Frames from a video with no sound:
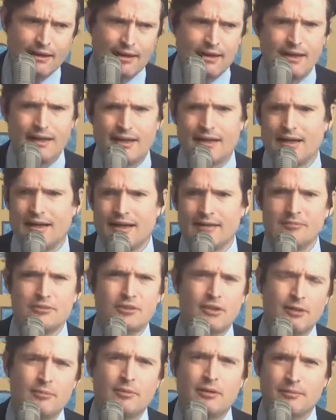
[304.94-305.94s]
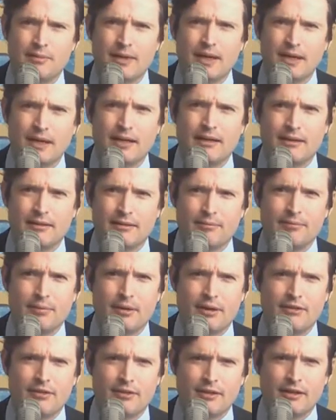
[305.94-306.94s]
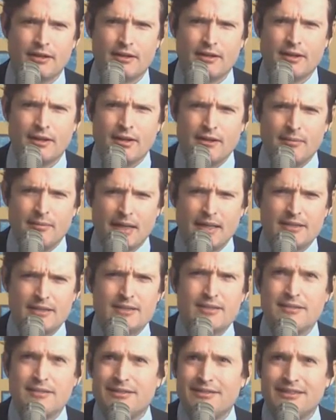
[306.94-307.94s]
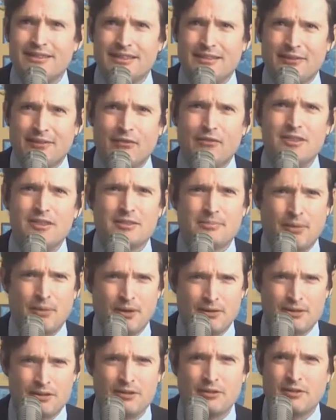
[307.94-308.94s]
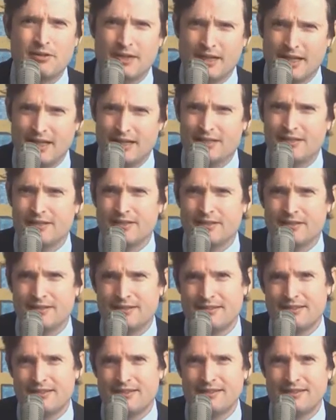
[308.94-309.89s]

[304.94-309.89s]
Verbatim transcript: I, am troubled by the president because if I went to part two of the answer,